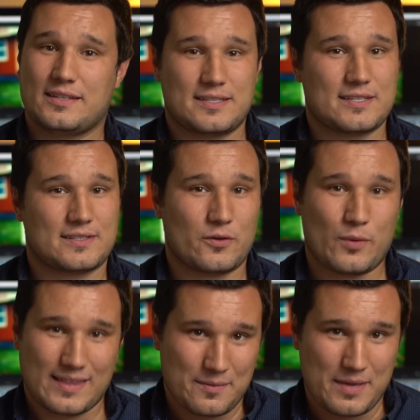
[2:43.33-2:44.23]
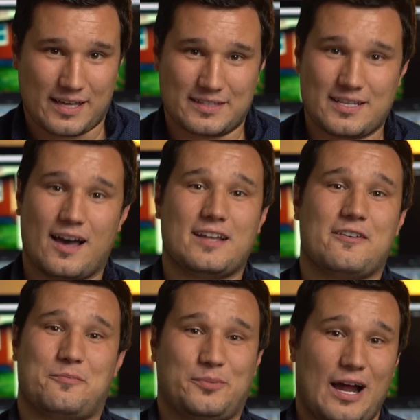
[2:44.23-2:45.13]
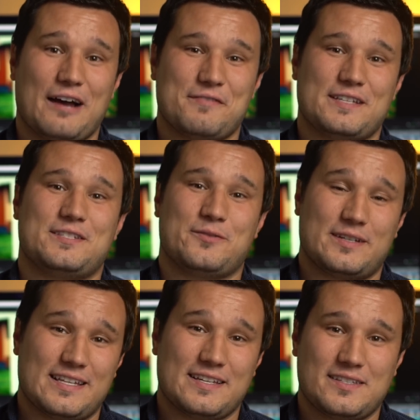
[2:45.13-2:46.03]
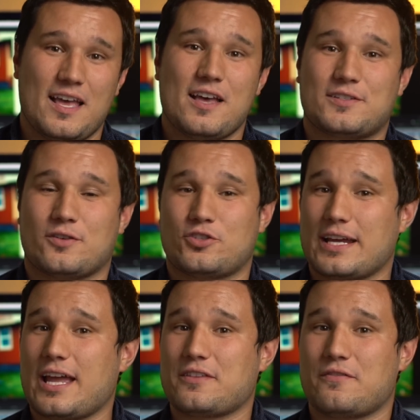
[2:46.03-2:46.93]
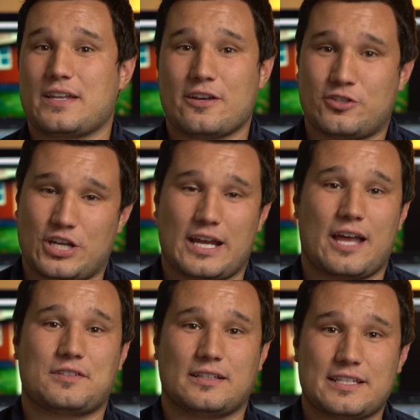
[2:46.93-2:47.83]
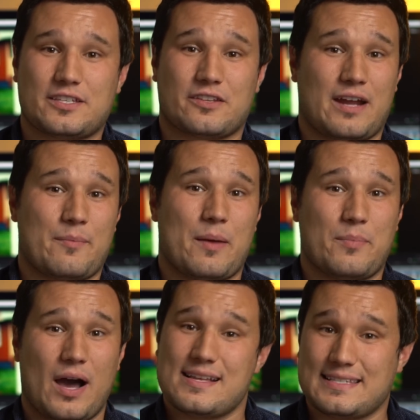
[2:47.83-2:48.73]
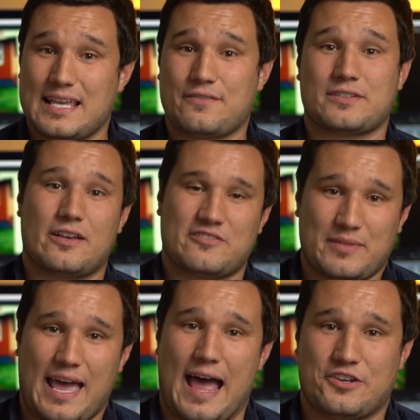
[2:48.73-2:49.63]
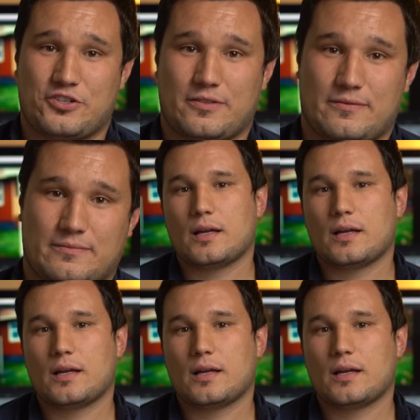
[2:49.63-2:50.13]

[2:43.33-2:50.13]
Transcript: This is the way they make a ton of profit doing this. So check out the video, check out the link to the RAM I bought, and save yourself some cash.